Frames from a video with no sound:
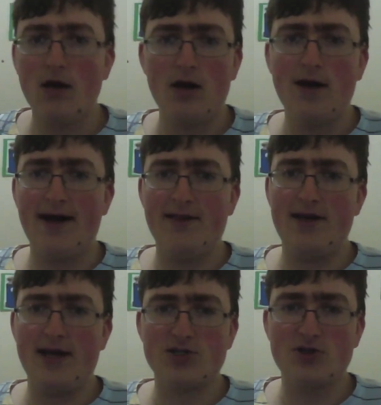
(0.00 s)
And then
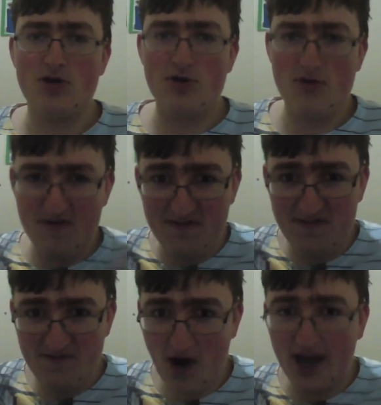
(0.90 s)
next turn,
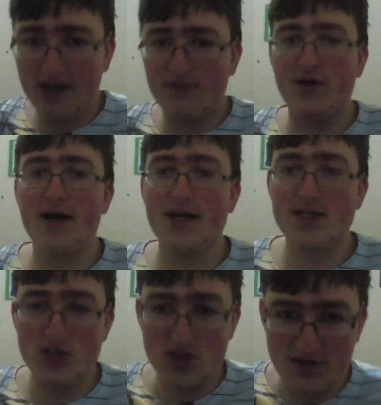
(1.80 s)
5
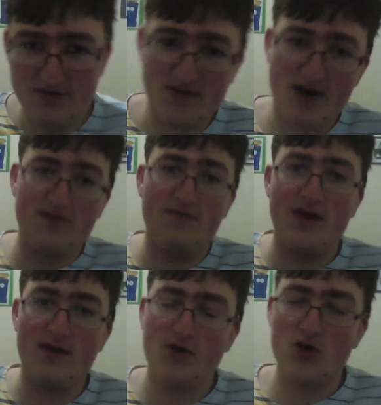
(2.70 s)
guys, Divine Favor.